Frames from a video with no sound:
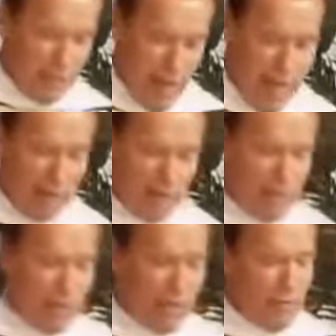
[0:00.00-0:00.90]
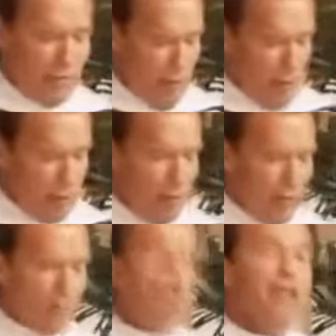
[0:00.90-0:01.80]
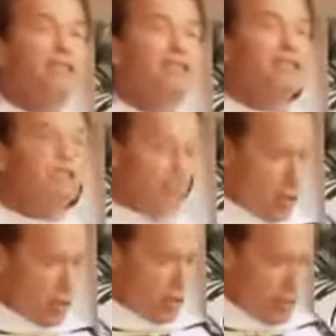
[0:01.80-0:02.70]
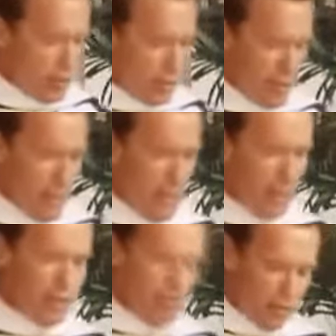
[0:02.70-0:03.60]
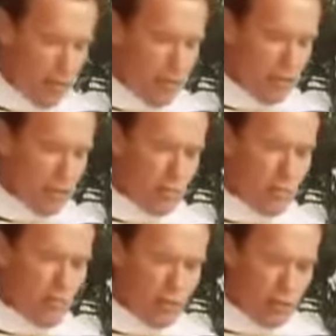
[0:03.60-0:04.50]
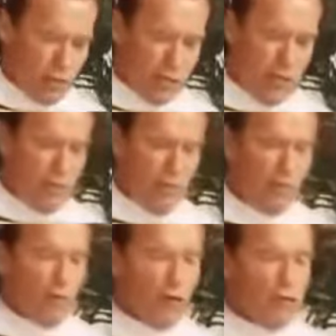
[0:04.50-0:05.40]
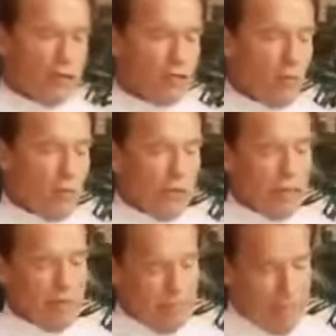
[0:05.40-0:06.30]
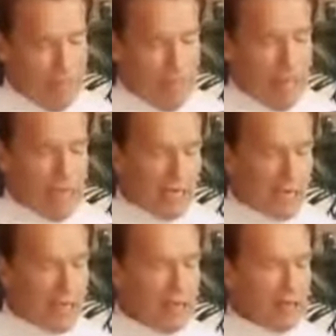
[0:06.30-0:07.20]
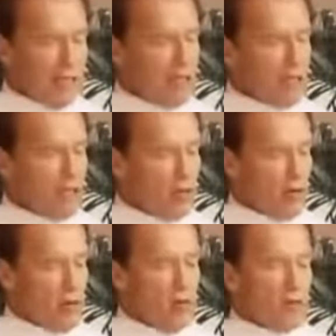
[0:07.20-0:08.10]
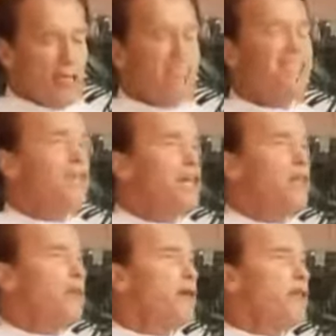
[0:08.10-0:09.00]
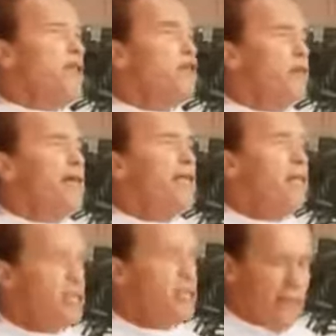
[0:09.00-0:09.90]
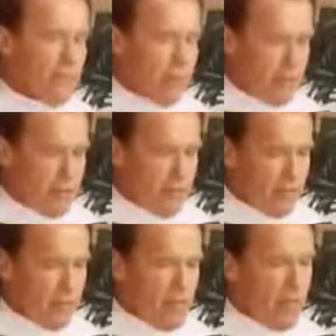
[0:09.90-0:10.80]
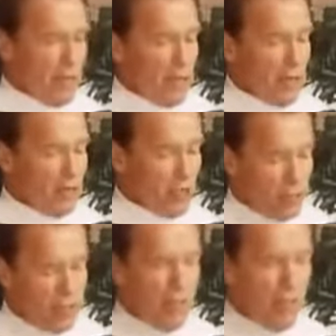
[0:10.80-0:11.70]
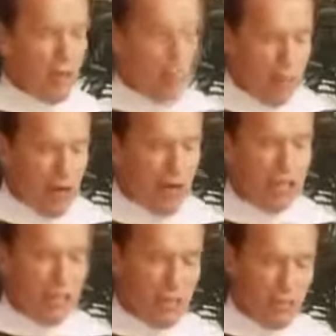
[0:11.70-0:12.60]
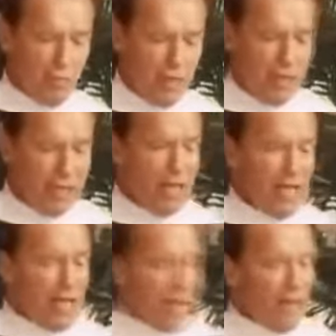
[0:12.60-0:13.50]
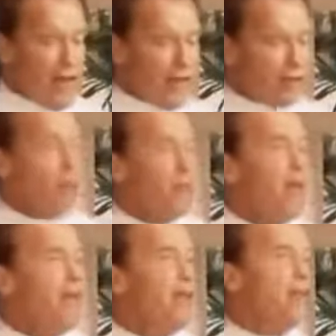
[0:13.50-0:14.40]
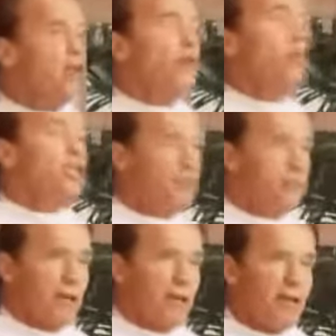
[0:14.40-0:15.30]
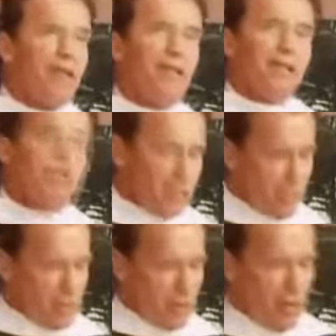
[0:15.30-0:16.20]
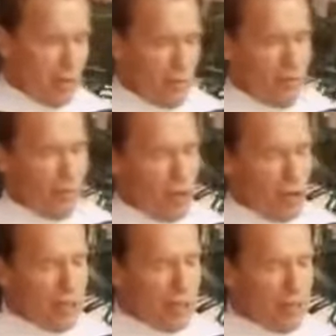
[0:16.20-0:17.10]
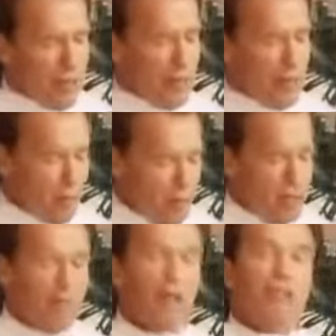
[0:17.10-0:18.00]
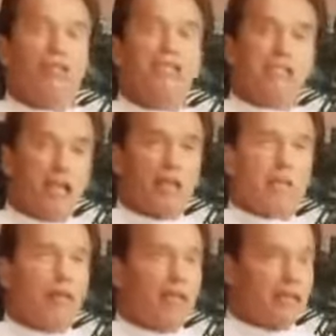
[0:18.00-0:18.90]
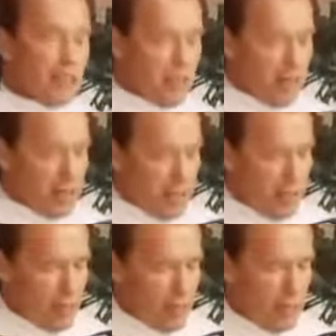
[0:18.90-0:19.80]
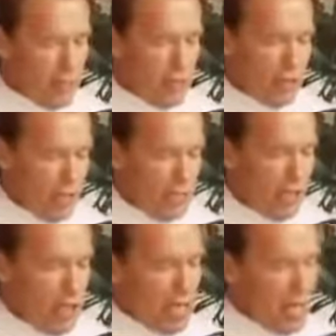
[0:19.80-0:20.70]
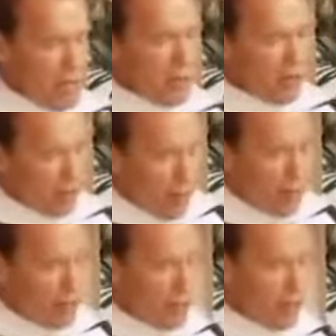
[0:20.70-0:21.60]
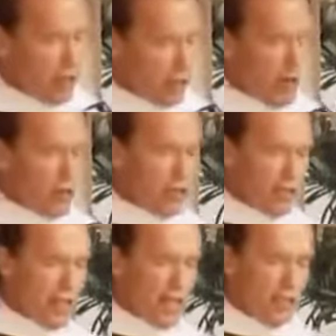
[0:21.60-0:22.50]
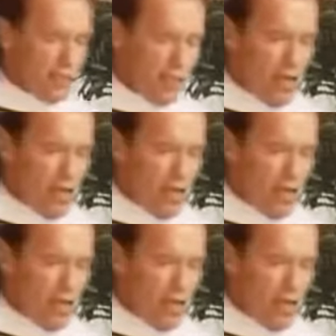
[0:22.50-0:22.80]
faculty, family, friends, and graduates, it is a tremendous privilege to stand before you this morning. There's nothing that I enjoy more than celebrating great achievements. And I don't just mean your parents celebrating never having to pay another tuition bill. That's not what I'm talking about. I'm talking about just celebrating the great accomplishments. So let me congratulate the Trojan class